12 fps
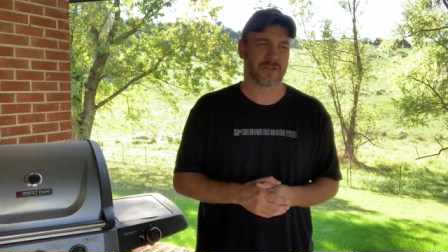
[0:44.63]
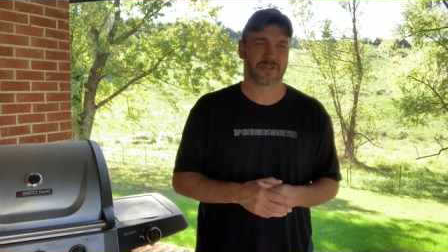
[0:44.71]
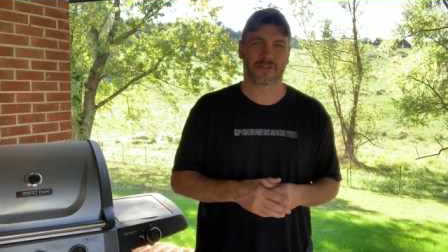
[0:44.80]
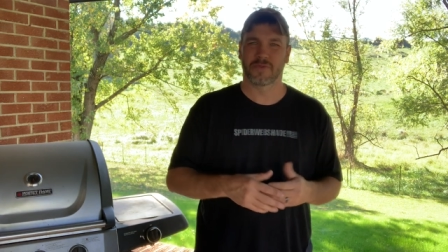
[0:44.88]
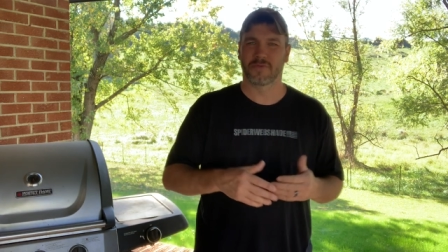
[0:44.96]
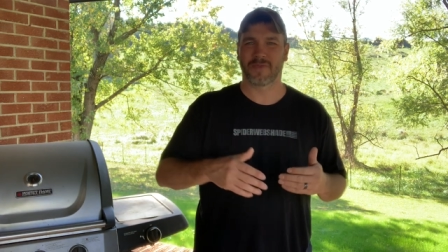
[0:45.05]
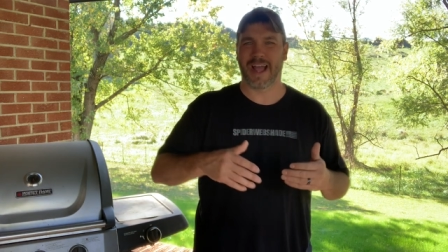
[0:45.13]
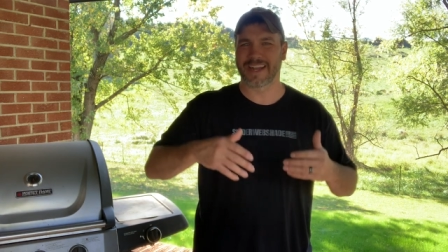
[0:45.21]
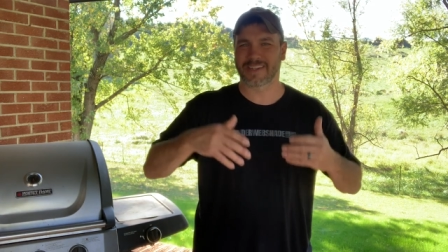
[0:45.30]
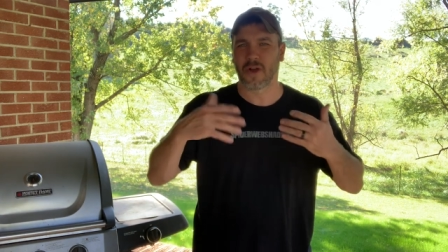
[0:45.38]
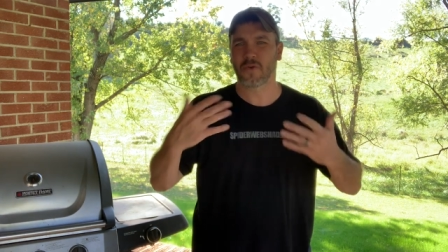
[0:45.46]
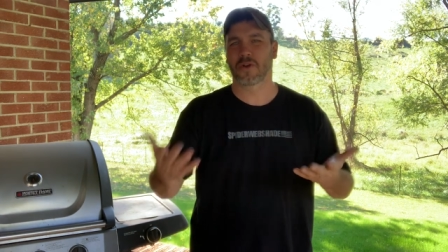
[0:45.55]
So I
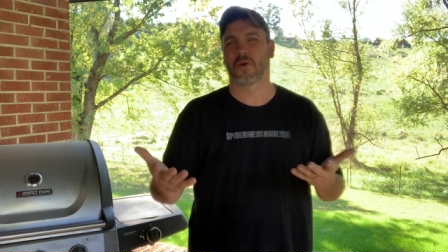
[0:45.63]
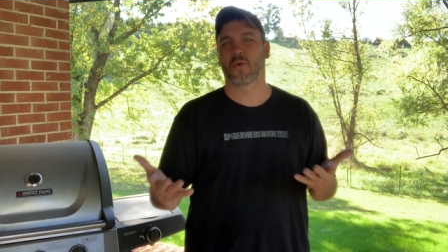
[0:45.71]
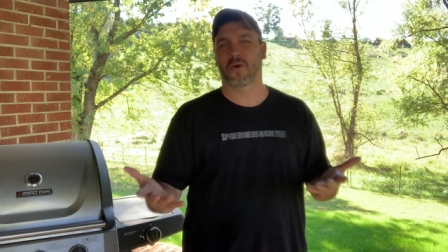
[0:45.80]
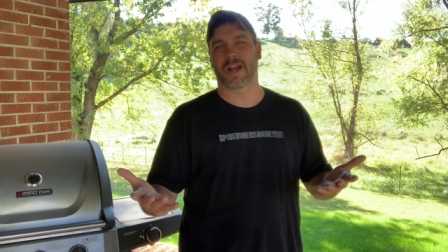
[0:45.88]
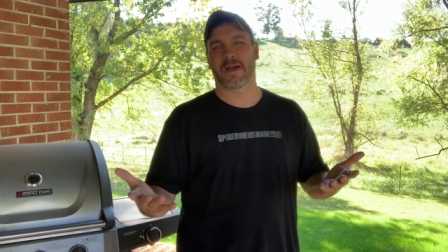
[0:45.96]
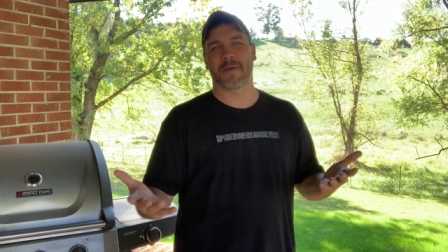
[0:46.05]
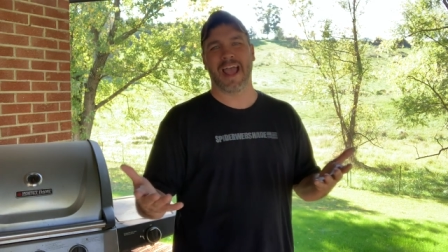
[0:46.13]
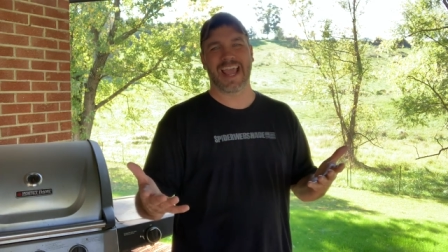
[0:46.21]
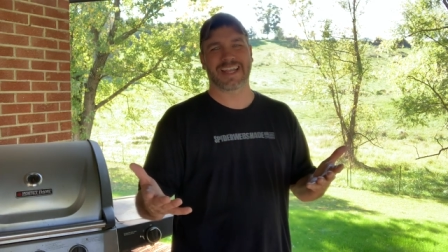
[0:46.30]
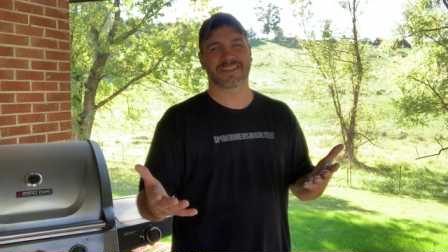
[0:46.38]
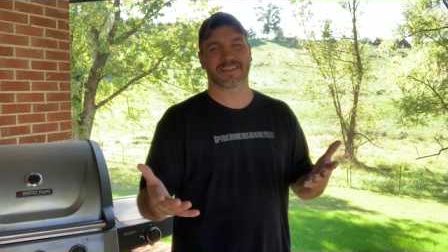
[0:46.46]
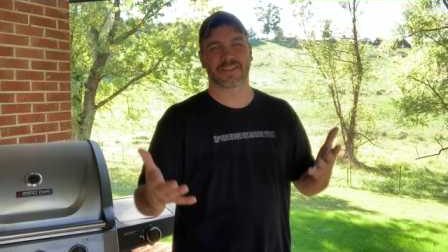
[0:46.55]
don't know what I'm
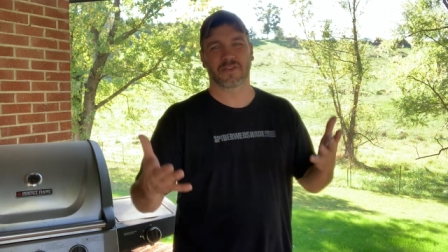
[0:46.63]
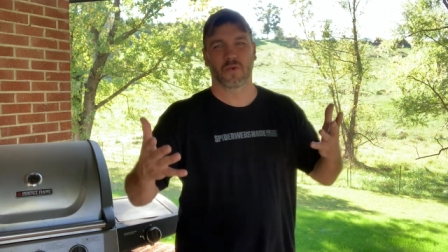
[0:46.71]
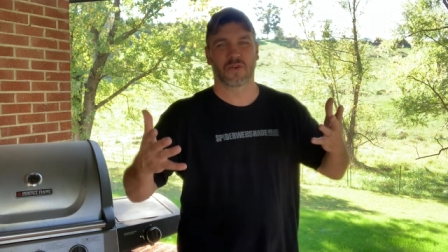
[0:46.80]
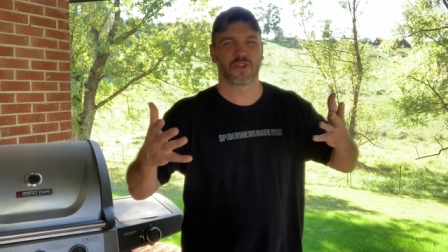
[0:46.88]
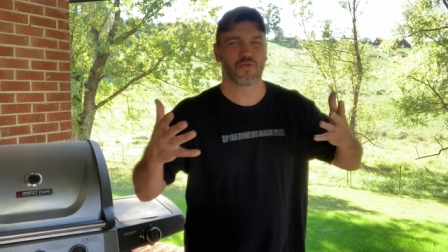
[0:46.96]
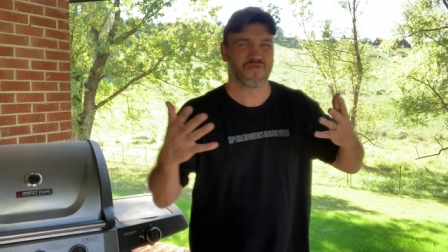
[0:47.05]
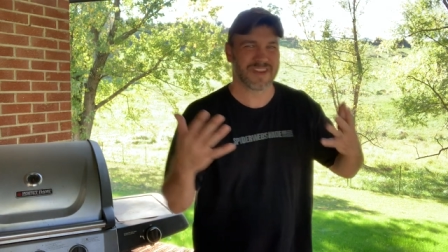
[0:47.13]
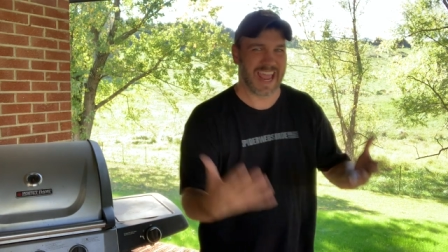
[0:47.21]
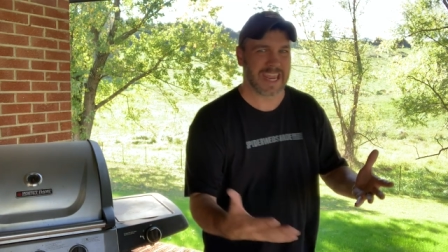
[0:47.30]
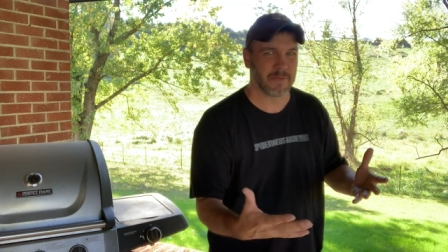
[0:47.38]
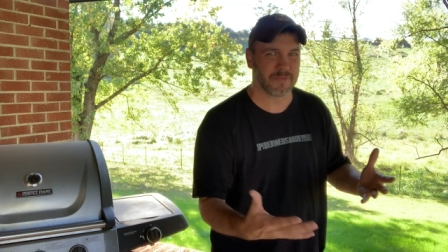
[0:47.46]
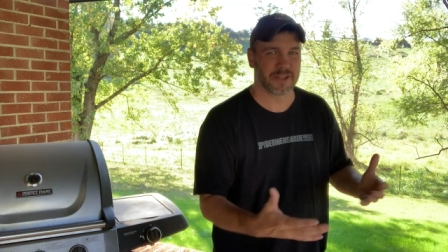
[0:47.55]
actually going to
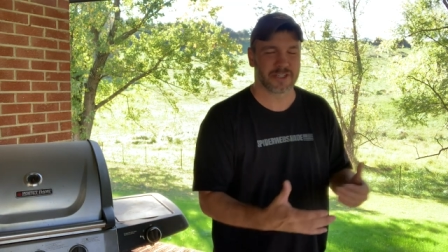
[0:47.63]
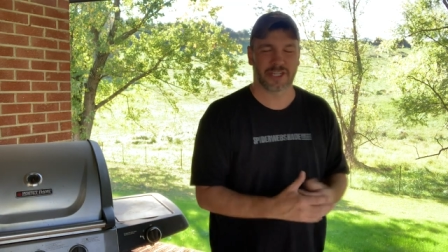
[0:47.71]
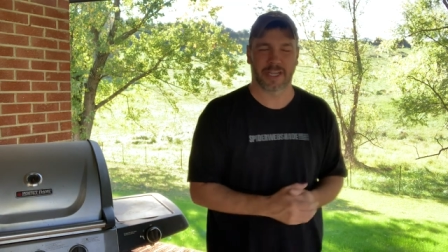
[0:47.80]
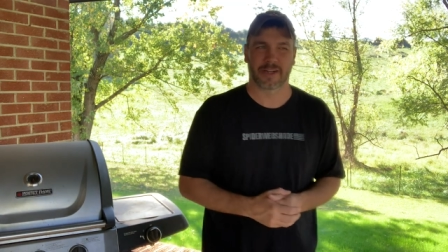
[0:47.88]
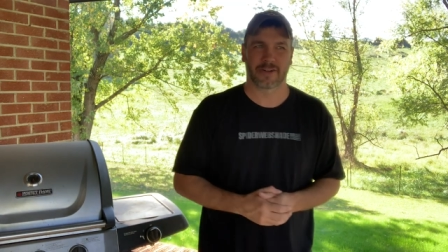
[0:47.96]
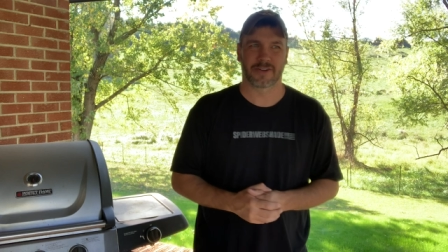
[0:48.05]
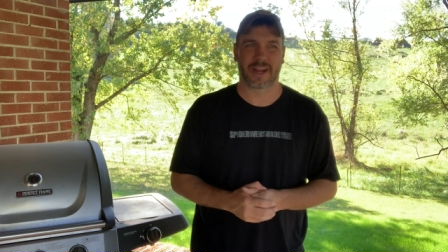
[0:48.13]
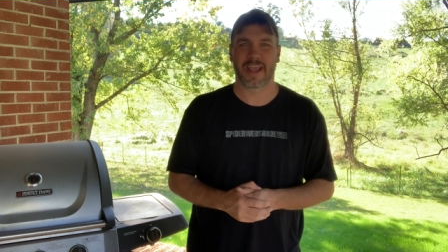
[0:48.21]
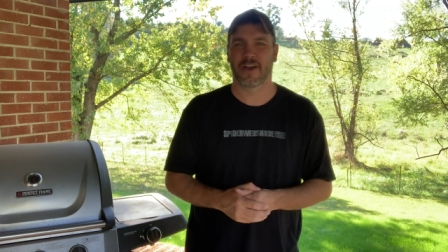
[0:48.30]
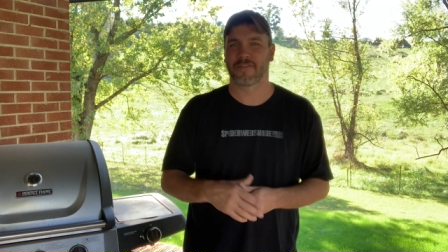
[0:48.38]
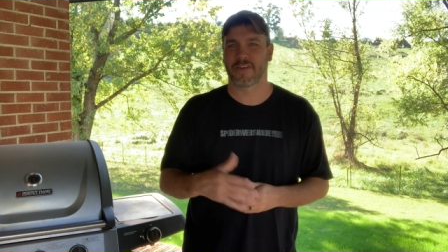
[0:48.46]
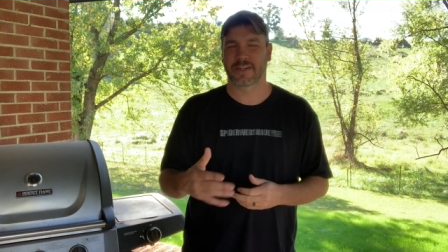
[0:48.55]
name the channel
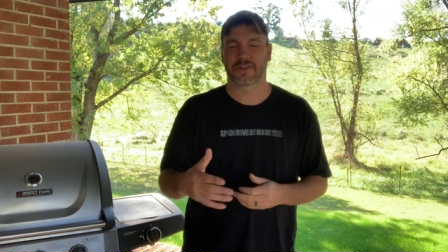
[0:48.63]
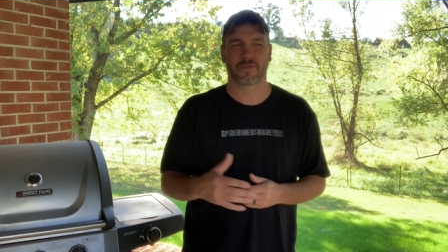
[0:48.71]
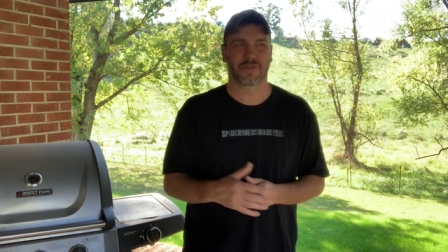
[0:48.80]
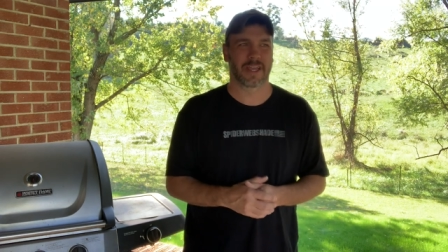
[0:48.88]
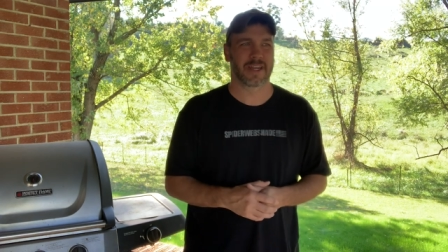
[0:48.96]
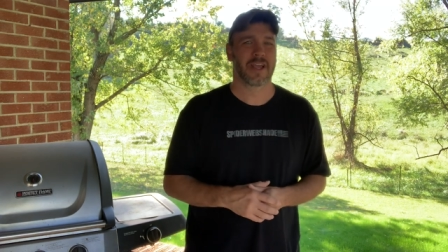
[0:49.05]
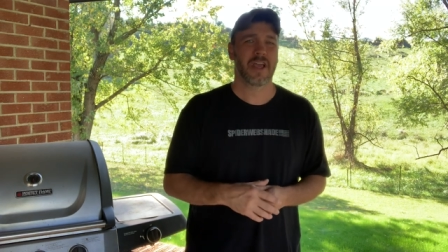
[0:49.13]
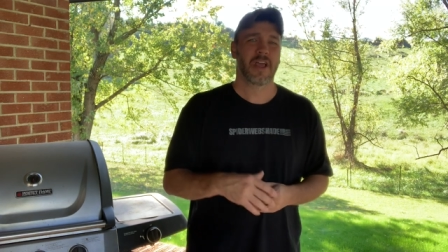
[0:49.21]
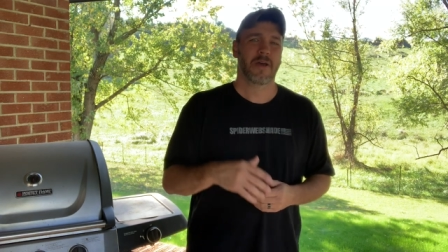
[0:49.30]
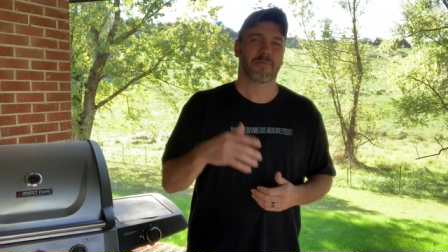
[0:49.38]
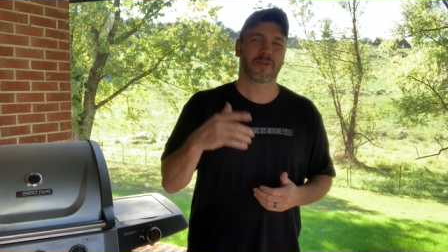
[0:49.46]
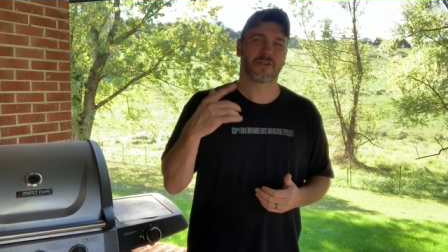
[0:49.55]
now if I do that.
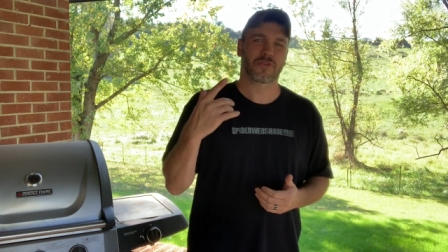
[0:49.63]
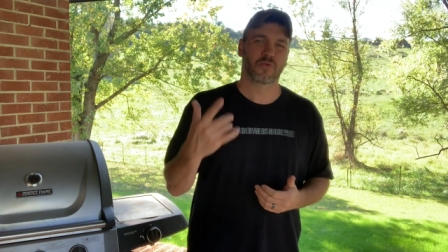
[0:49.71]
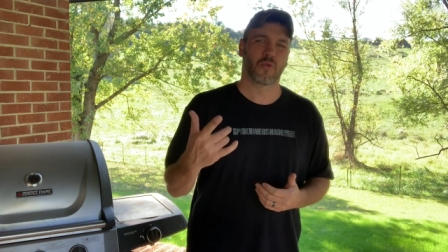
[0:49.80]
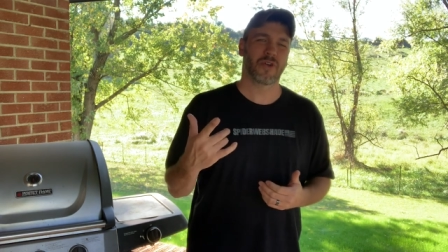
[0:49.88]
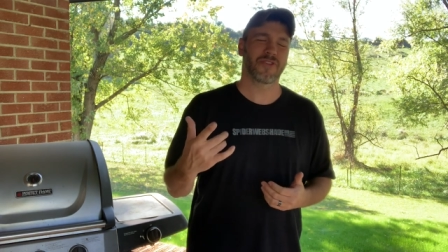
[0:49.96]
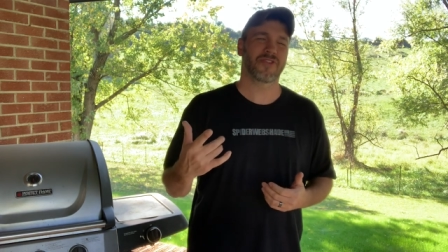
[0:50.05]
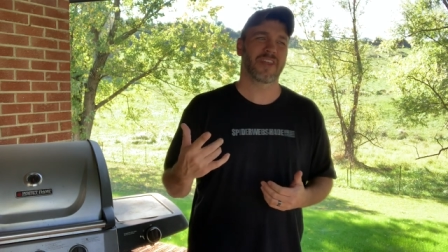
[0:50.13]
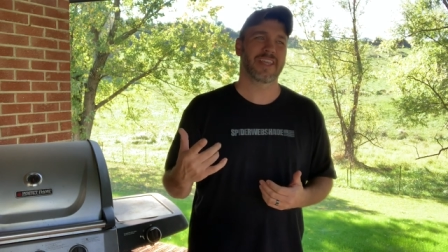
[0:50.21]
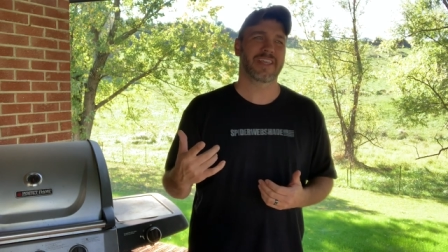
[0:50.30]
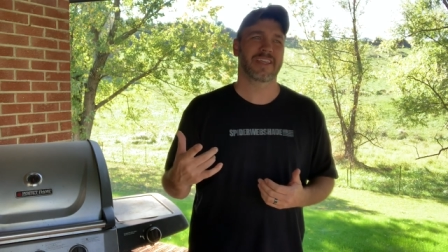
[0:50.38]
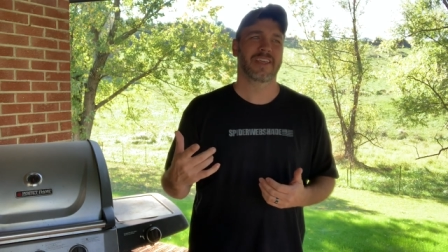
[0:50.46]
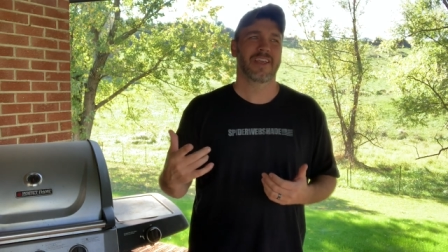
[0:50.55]
But there's one
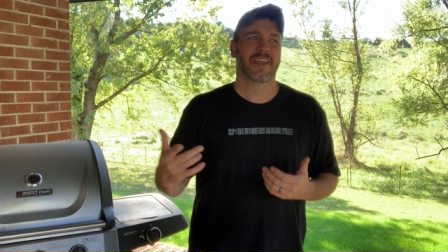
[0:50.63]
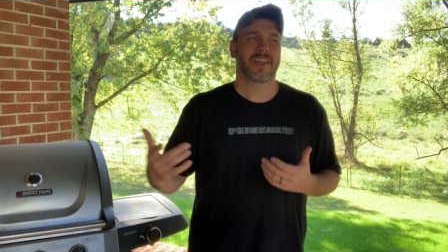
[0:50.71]
thing